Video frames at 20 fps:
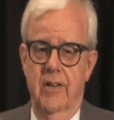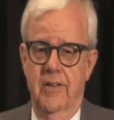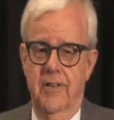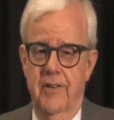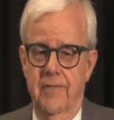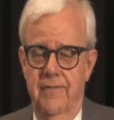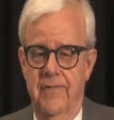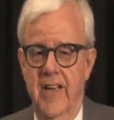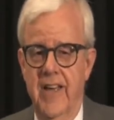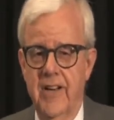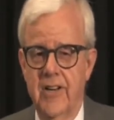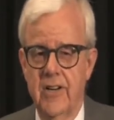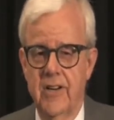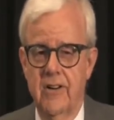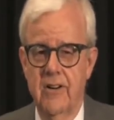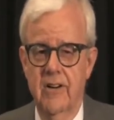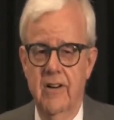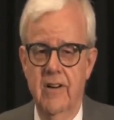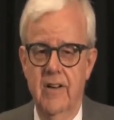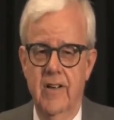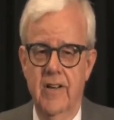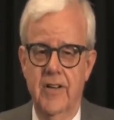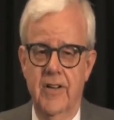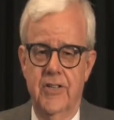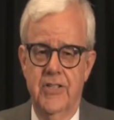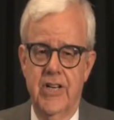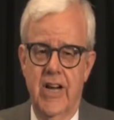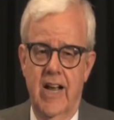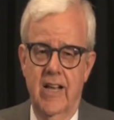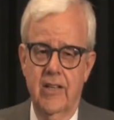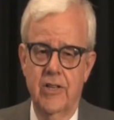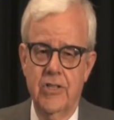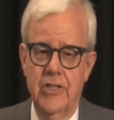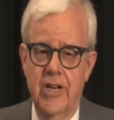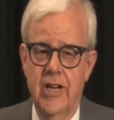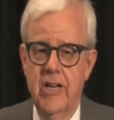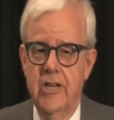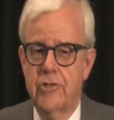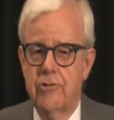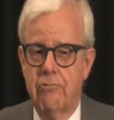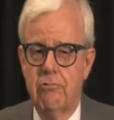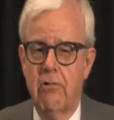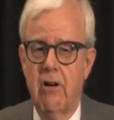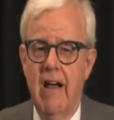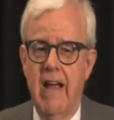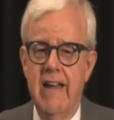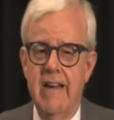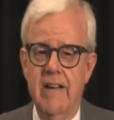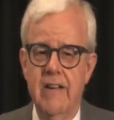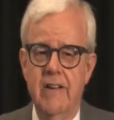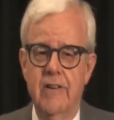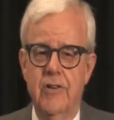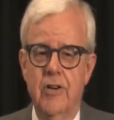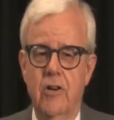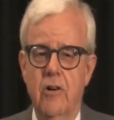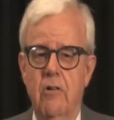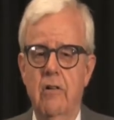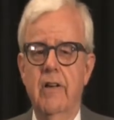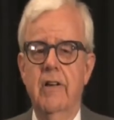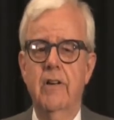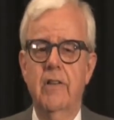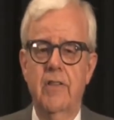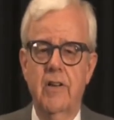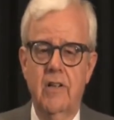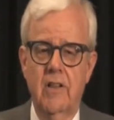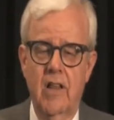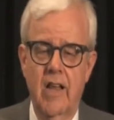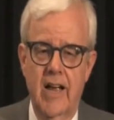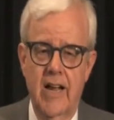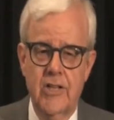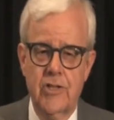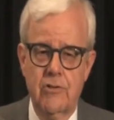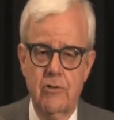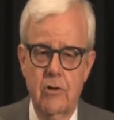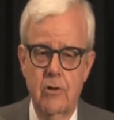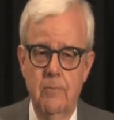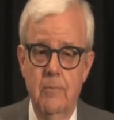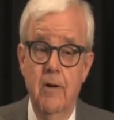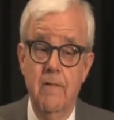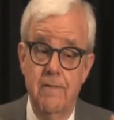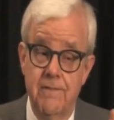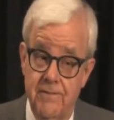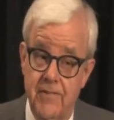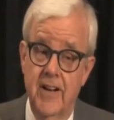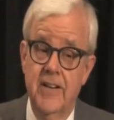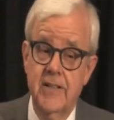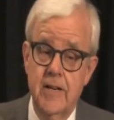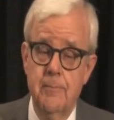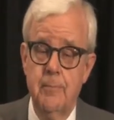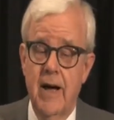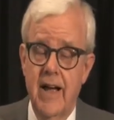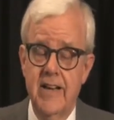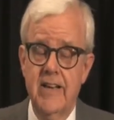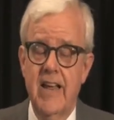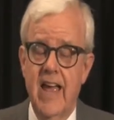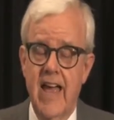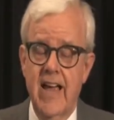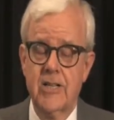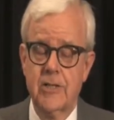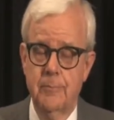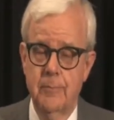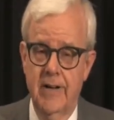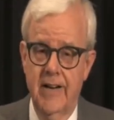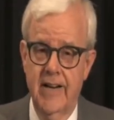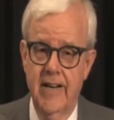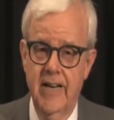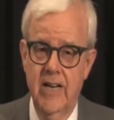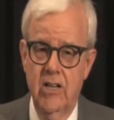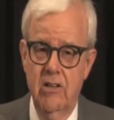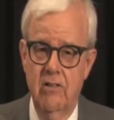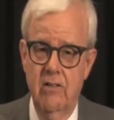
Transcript: defender, to challenge his right to go into the classroom funded by tax money